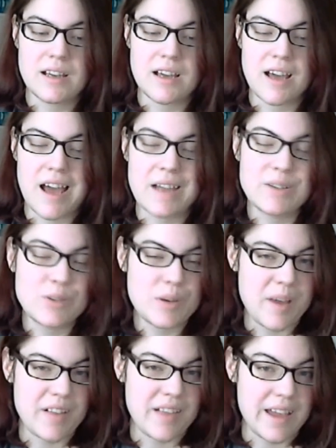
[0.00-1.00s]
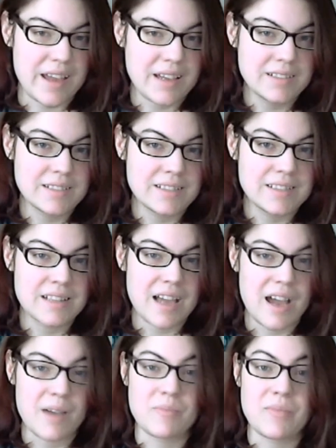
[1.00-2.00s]
I enjoy ballet.
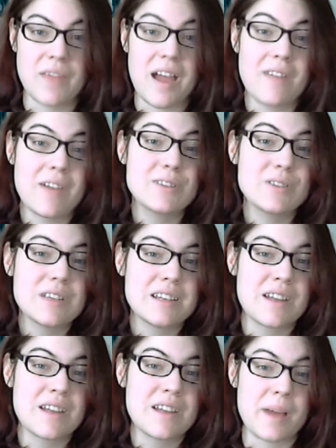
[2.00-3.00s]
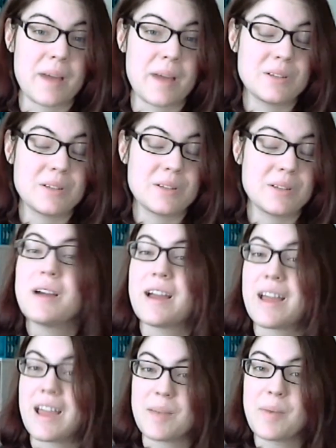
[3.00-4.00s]
Um, I've actually never been to
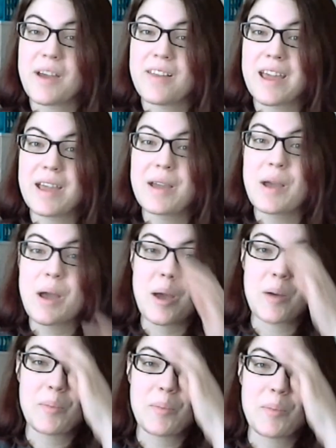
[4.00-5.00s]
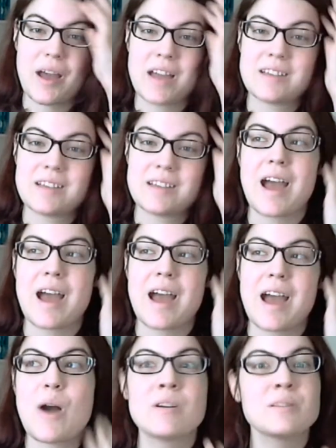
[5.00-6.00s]
a ballet, but I
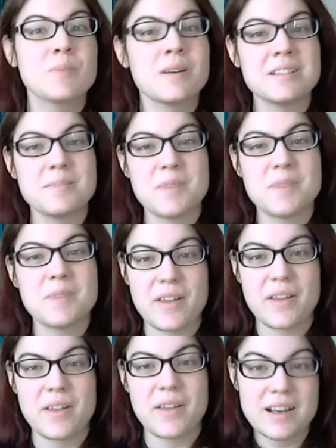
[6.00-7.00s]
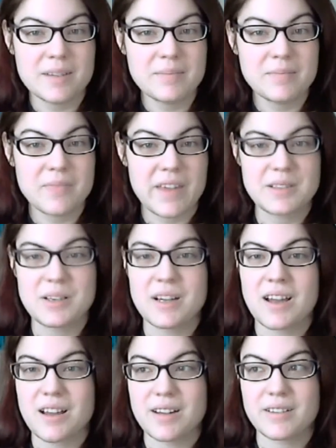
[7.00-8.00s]
always wanted to be a ballerina. I took
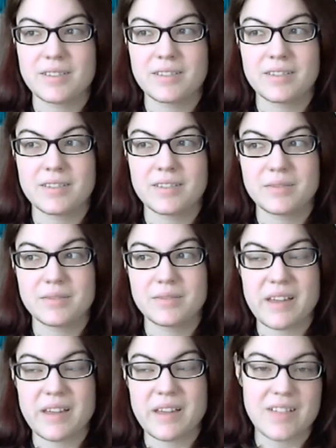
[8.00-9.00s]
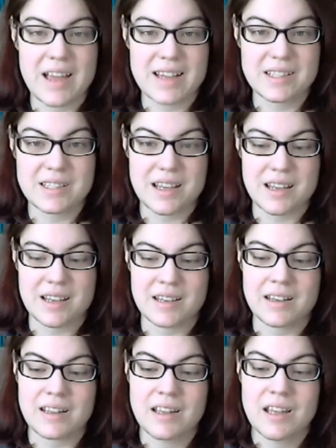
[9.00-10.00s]
a ballet class
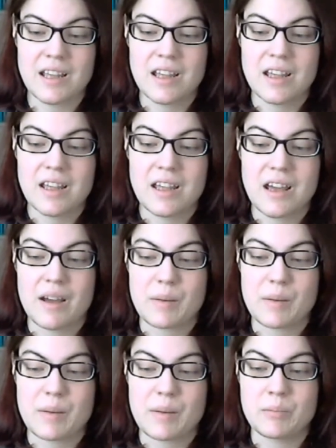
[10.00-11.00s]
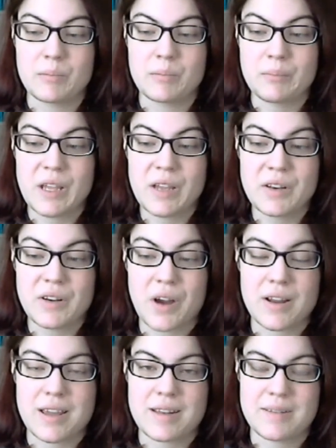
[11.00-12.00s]
in um,
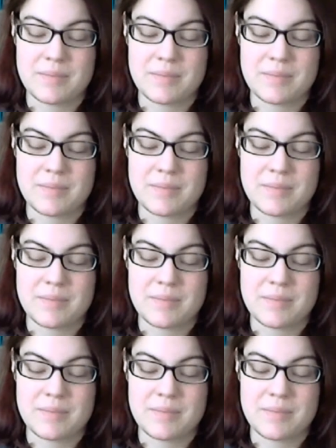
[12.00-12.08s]
kindergarten